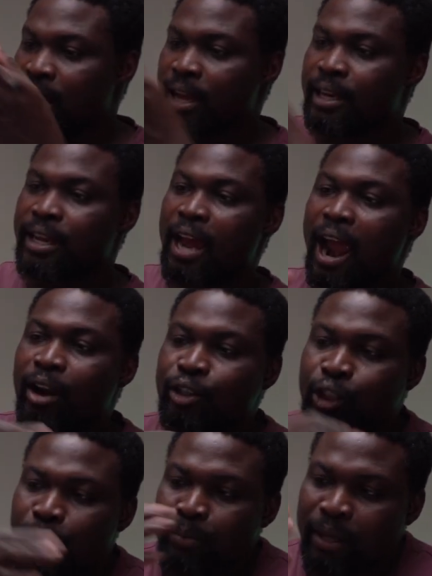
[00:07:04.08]
The
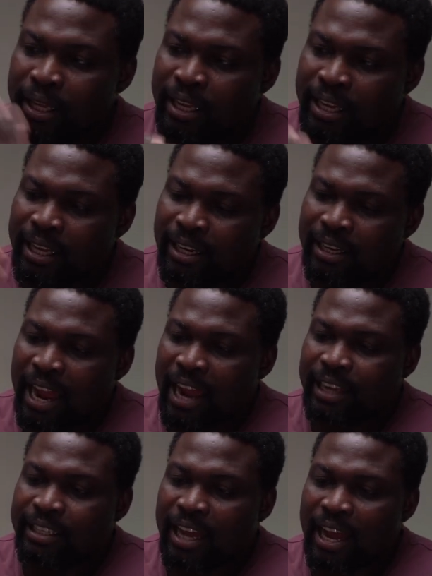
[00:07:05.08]
RGB
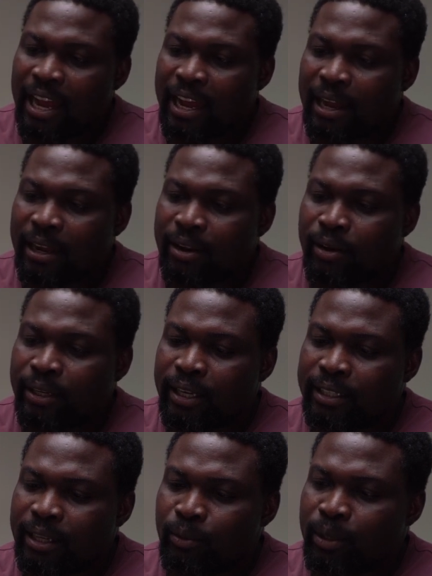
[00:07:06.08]
light are
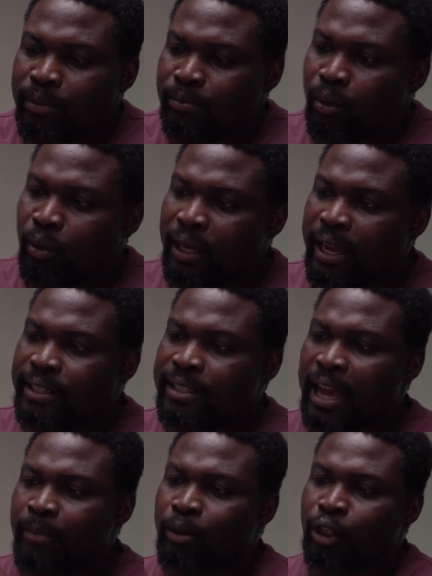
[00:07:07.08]
connected with Molex.
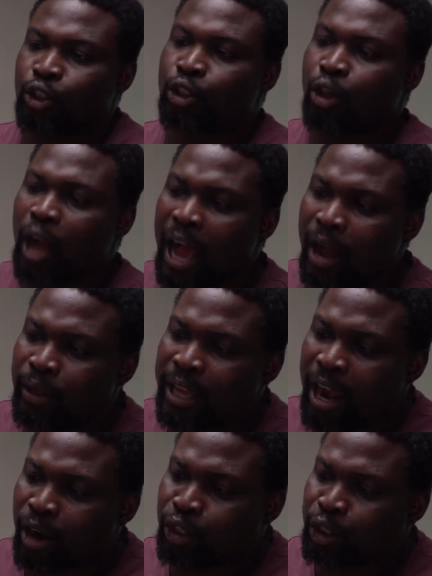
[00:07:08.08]
I'm not sure how the
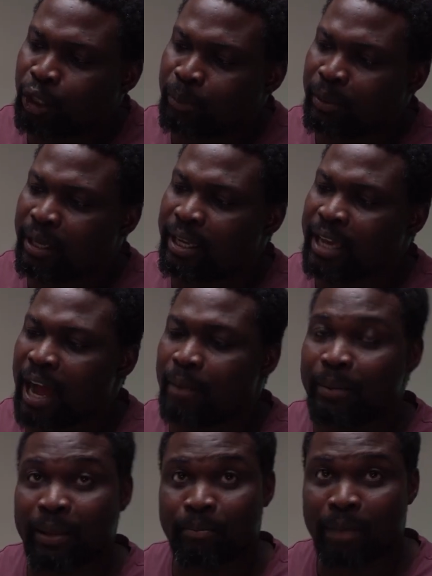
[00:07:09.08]
RGB are
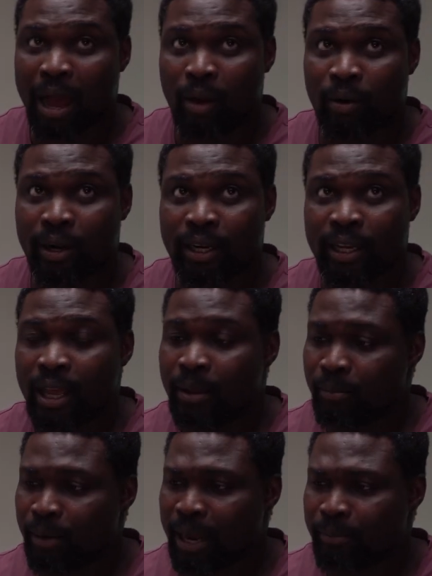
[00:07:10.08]
being powered,
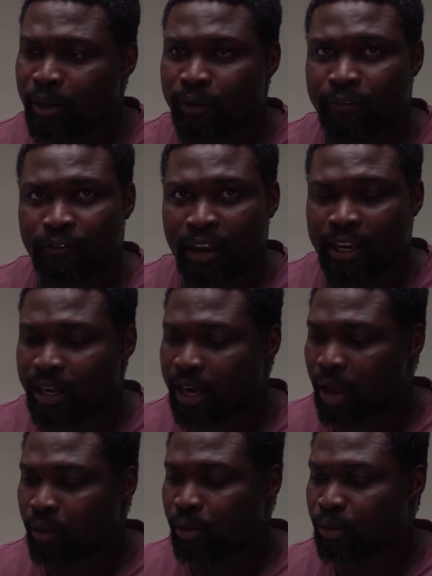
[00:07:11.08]
but I'm gonna find out
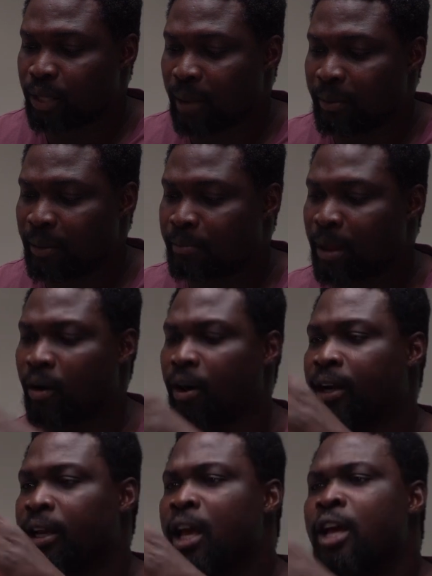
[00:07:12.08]
how those are being
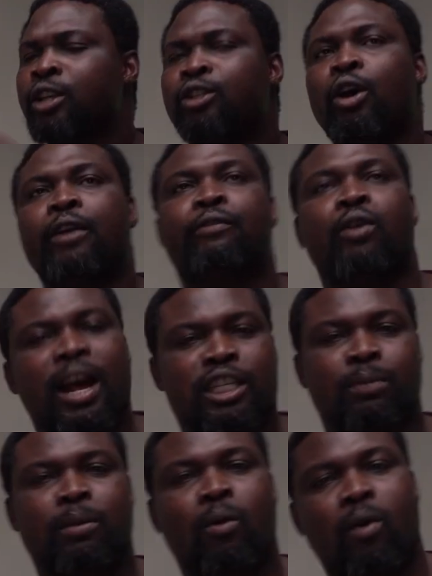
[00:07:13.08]
powered. So if you
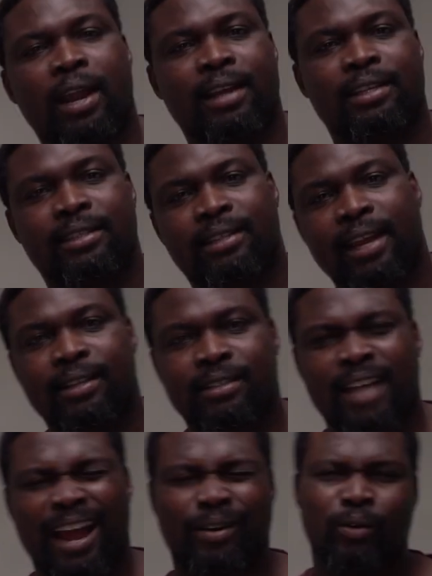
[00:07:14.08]
ask me what are the things
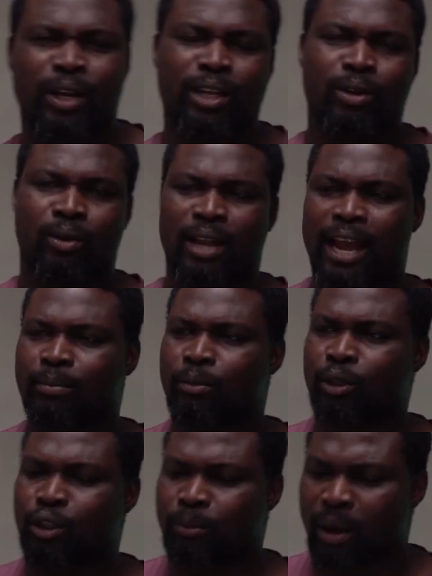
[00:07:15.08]
I really don't like
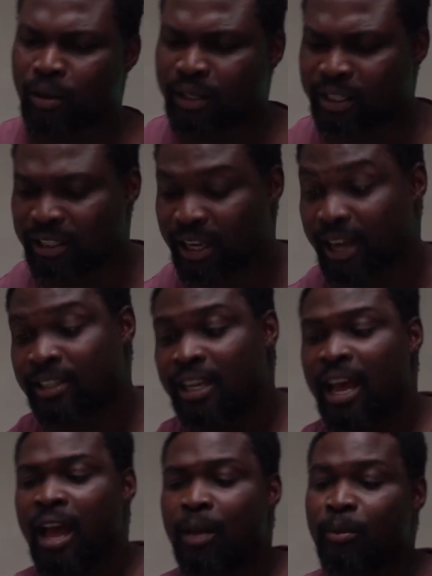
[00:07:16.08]
much about this case,
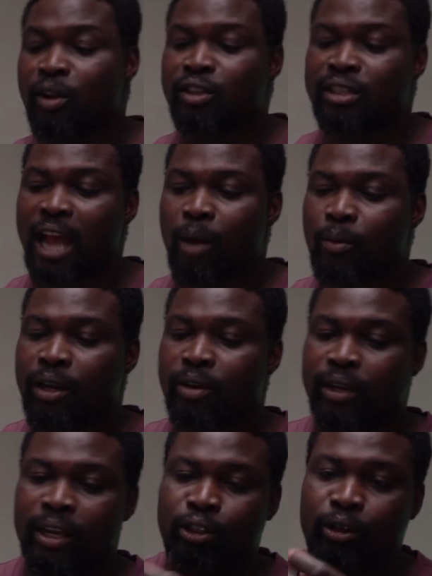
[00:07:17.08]
I'm gonna start with the
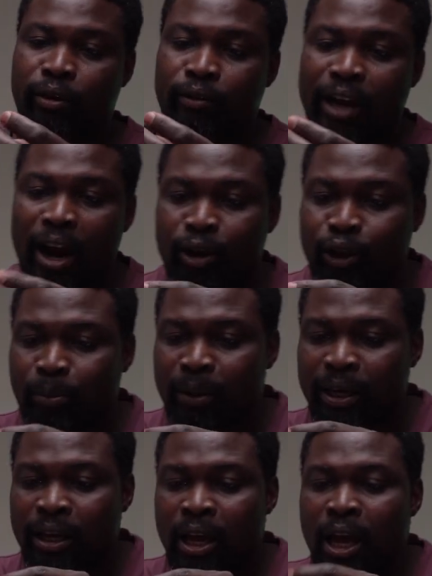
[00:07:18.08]
connection of the RGB.